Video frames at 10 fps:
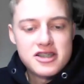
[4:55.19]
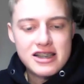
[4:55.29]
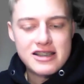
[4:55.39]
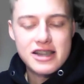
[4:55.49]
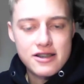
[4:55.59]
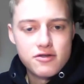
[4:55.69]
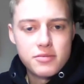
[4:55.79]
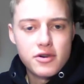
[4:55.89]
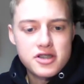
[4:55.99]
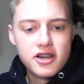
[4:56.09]
a
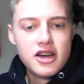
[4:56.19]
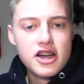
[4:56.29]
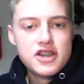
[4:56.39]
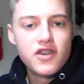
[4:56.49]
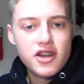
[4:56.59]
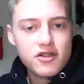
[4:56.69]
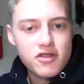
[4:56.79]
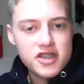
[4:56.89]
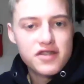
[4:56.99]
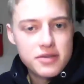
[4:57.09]
successful boxer, do you feel like you
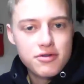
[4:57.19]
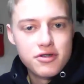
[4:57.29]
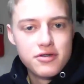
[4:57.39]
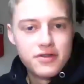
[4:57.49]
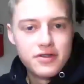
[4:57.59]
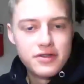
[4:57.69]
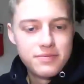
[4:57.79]
got something to prove?